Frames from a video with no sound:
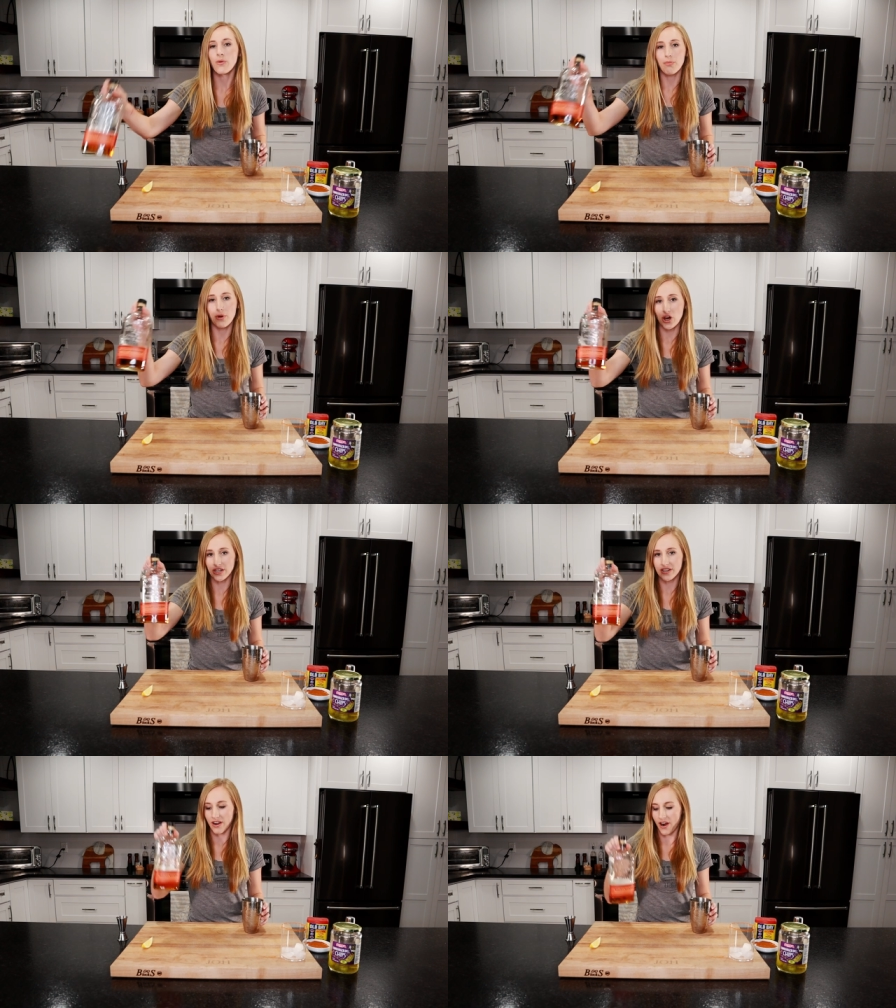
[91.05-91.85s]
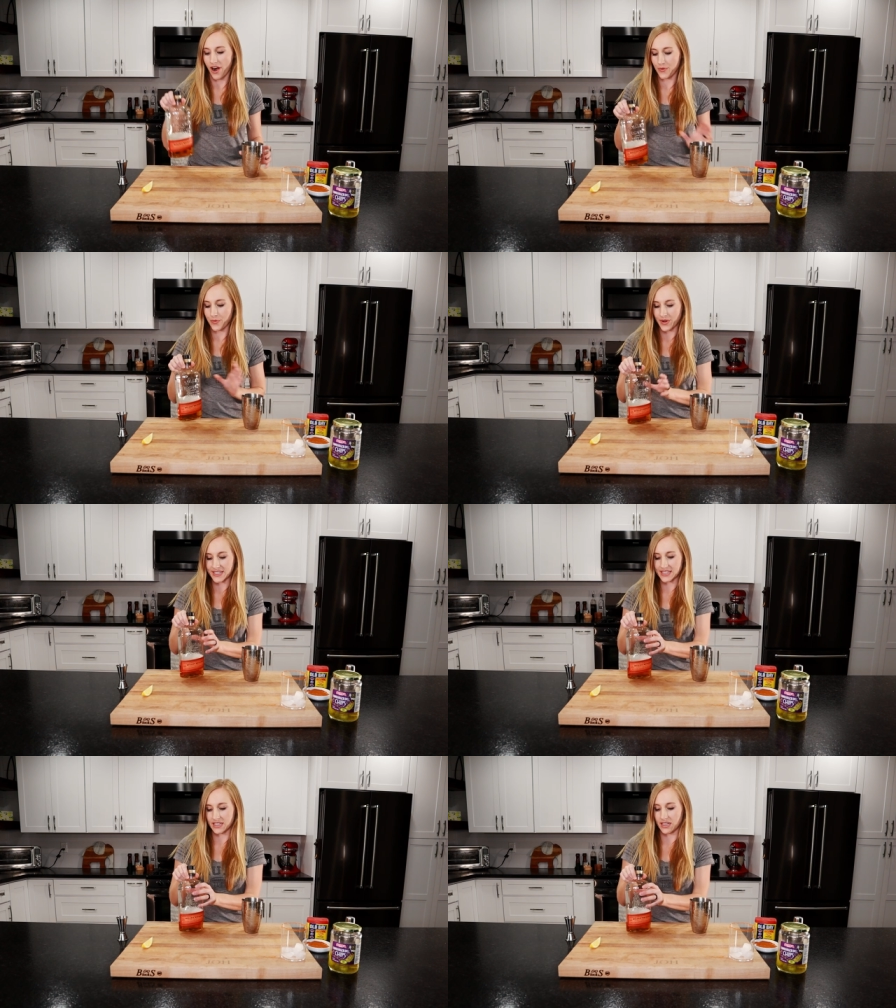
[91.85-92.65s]
We'll put our
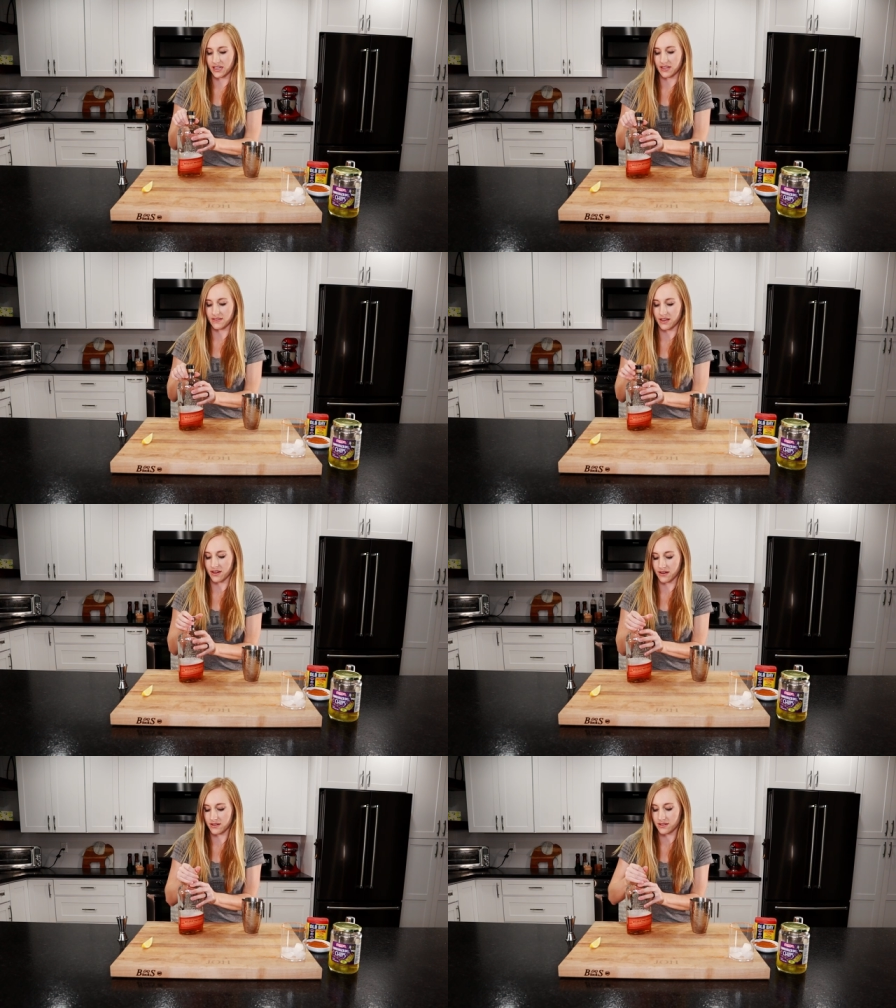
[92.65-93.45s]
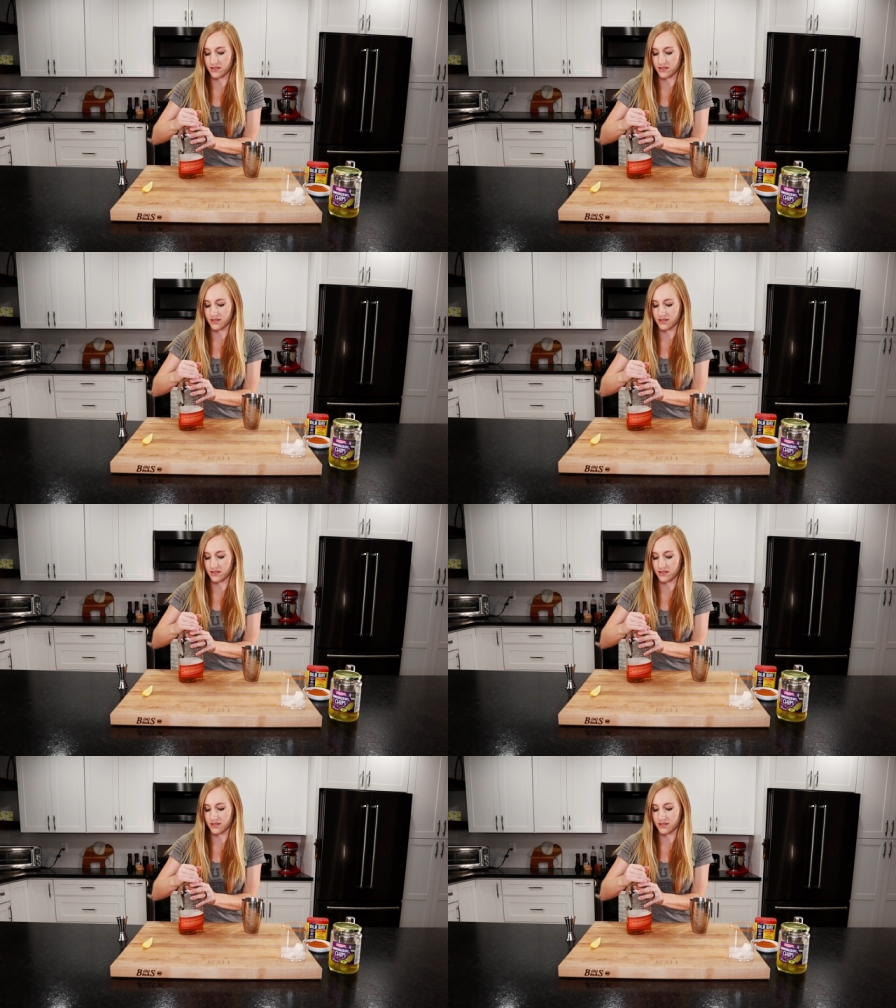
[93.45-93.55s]
whiskey in there.